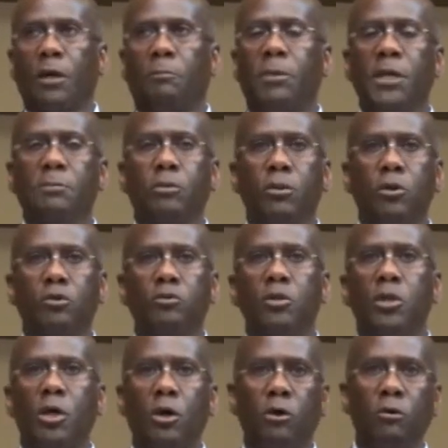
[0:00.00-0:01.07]
People who
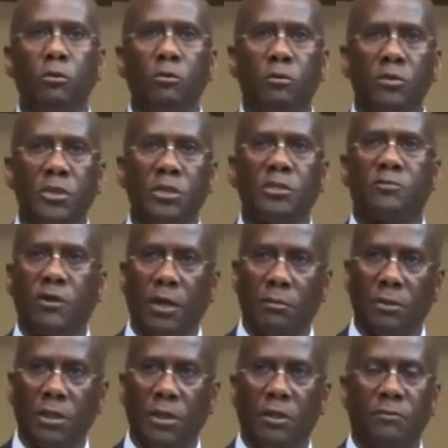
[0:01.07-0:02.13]
know this
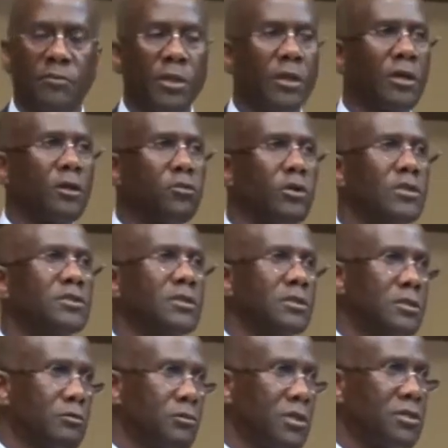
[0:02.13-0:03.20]
family, Chris and
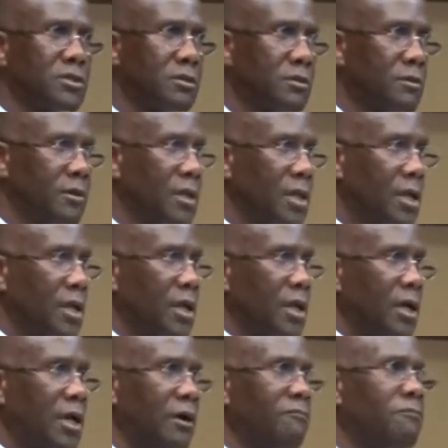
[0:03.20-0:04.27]
Teresa,
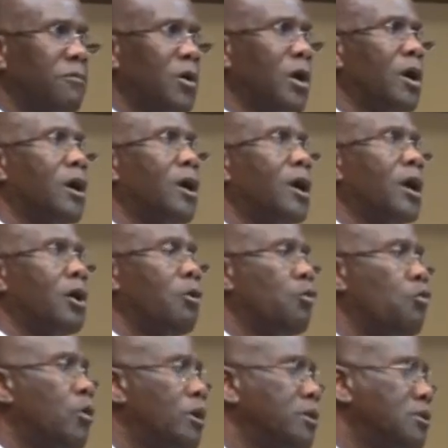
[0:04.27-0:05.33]
have
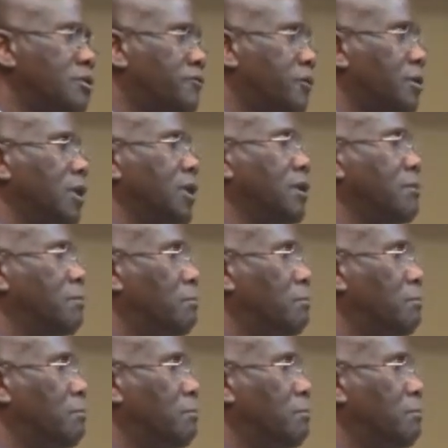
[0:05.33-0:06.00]
wonderfully